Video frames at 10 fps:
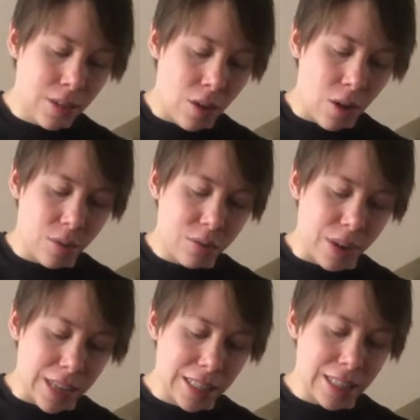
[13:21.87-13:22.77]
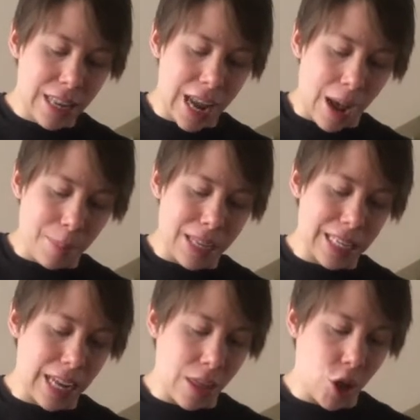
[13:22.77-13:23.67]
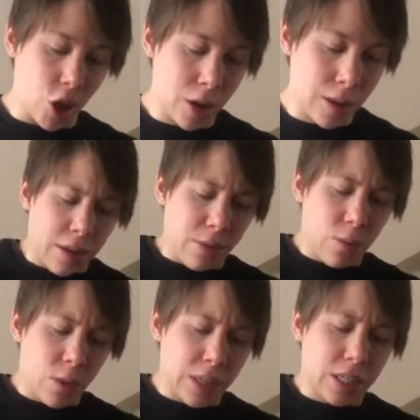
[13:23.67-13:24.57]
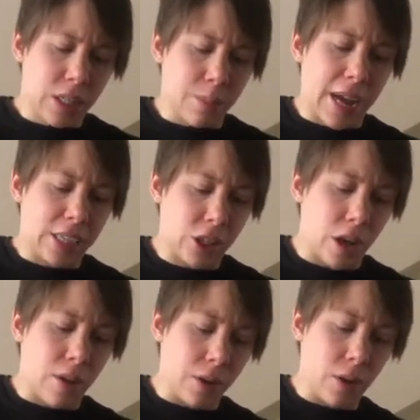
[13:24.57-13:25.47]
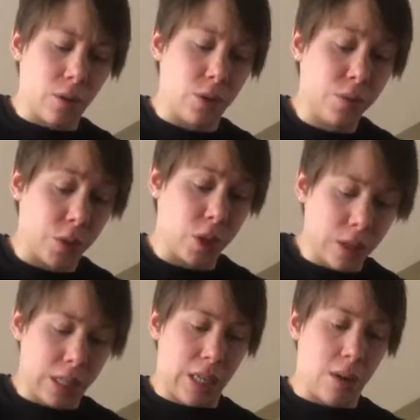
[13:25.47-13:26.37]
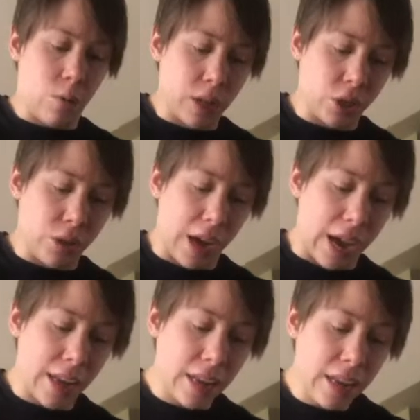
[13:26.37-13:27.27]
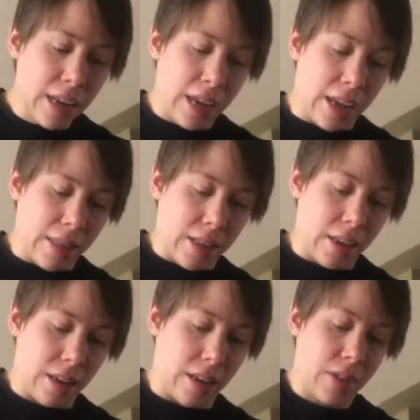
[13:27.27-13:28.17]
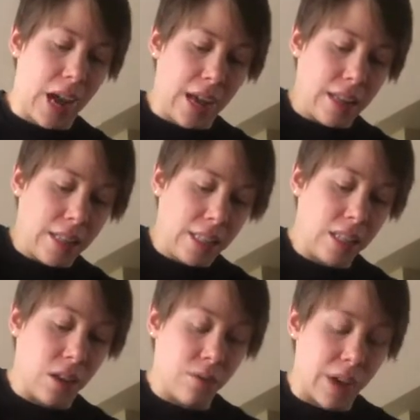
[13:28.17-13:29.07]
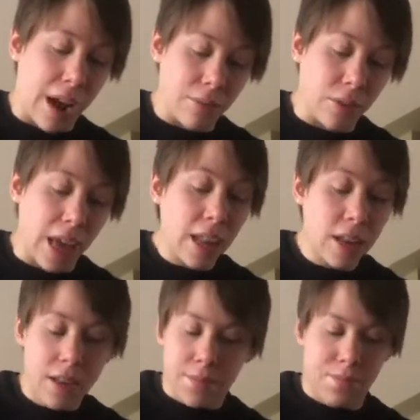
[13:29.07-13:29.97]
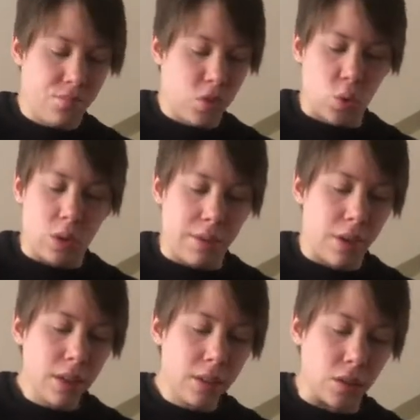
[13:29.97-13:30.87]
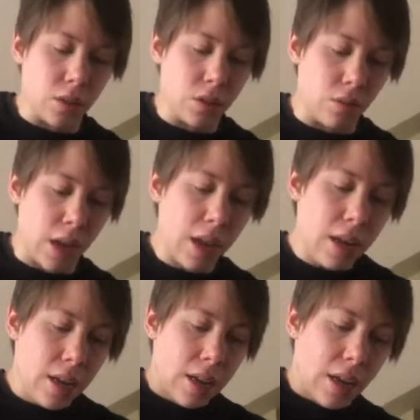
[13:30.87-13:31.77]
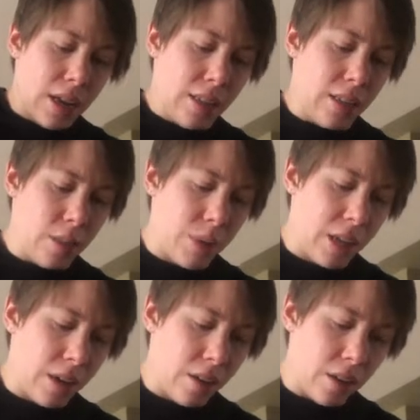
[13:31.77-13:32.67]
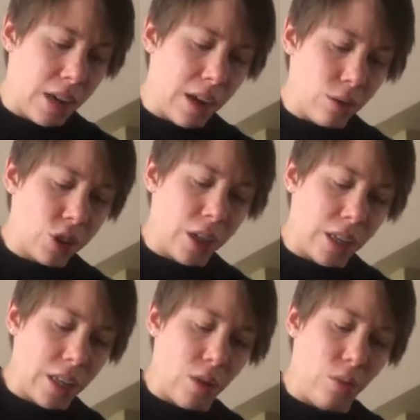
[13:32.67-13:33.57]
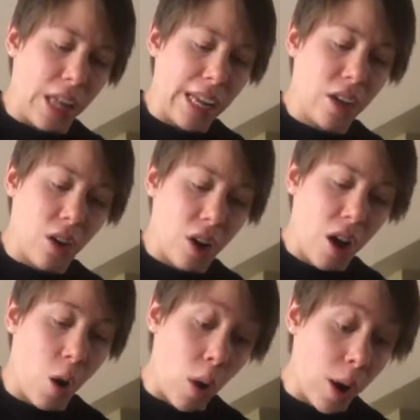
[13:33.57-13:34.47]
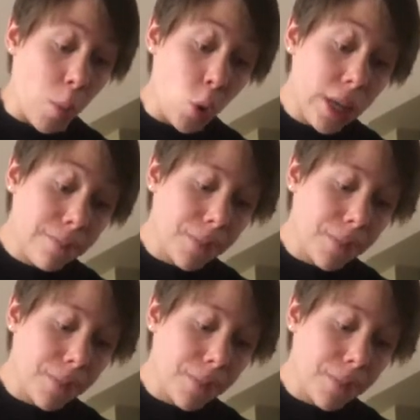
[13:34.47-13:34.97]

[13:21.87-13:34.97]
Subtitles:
all friends and happy together. If you wanted to mash the avocados first to see what you had and then add in the stuff after that, totally fine, you can do that. And depending on how chunky you like your guacamole,